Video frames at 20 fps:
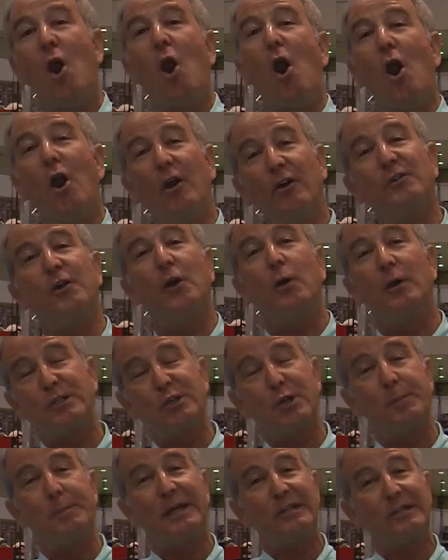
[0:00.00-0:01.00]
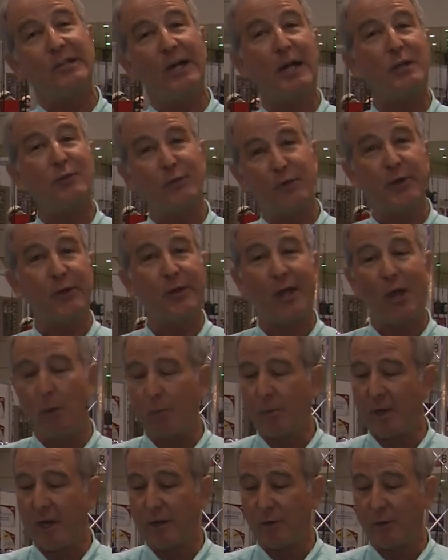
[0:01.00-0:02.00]
Also, it's your best size for your
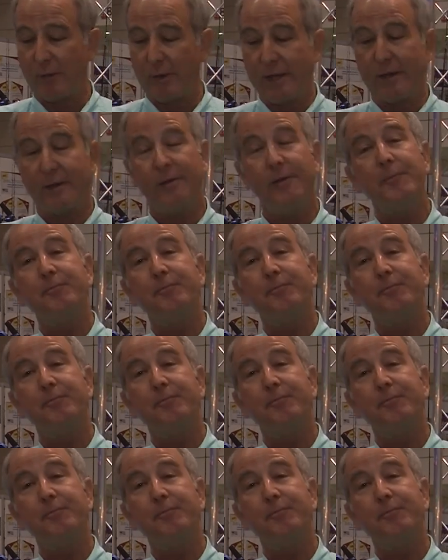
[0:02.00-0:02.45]
kelp cutter rig.